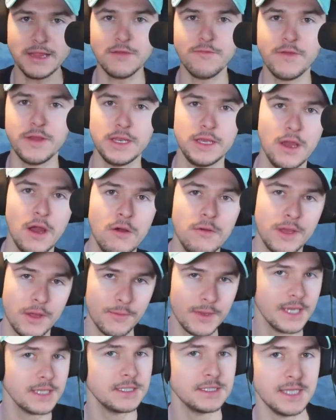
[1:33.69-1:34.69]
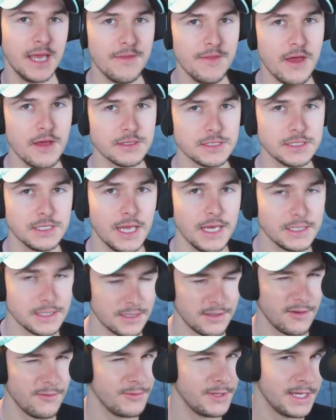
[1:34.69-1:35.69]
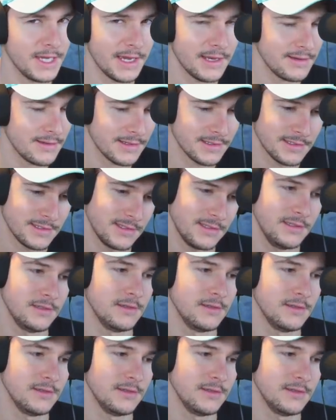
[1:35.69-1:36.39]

the video. Can we get to 10,000 likes? I know we can, because, you